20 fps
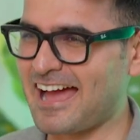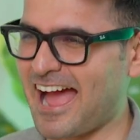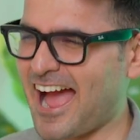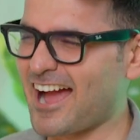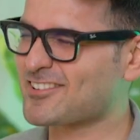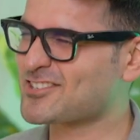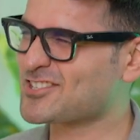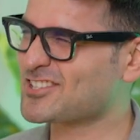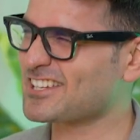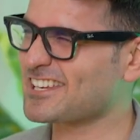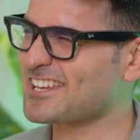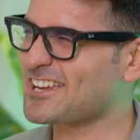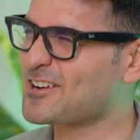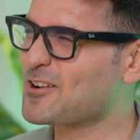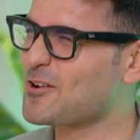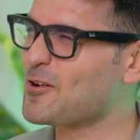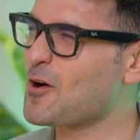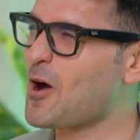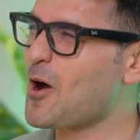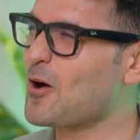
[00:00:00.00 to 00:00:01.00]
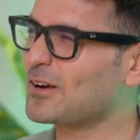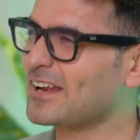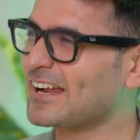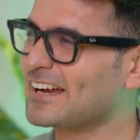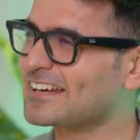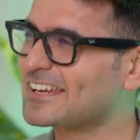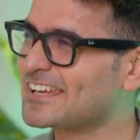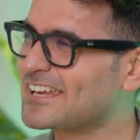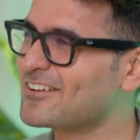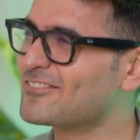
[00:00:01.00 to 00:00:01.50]
actually go out
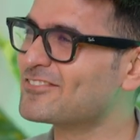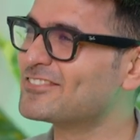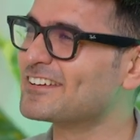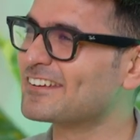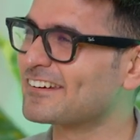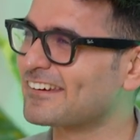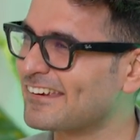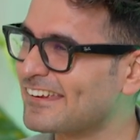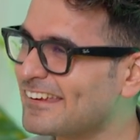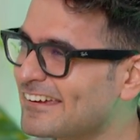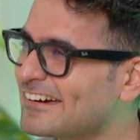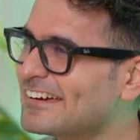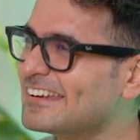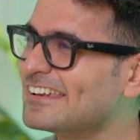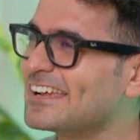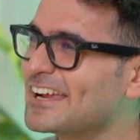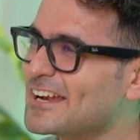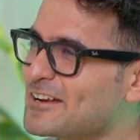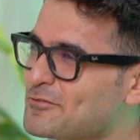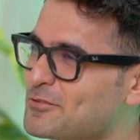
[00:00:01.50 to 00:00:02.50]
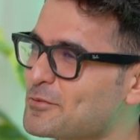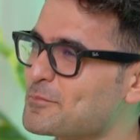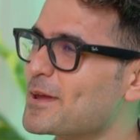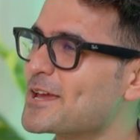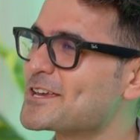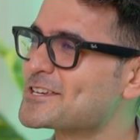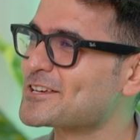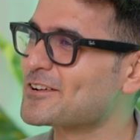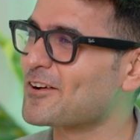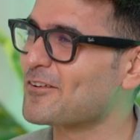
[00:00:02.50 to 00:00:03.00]
and give the real
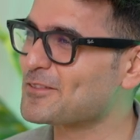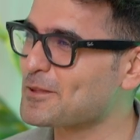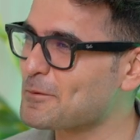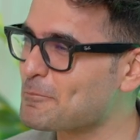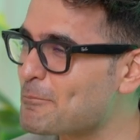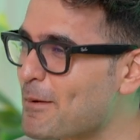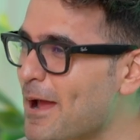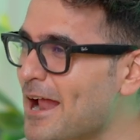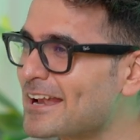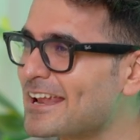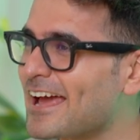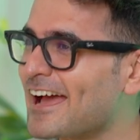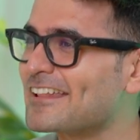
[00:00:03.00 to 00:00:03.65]
information of the pet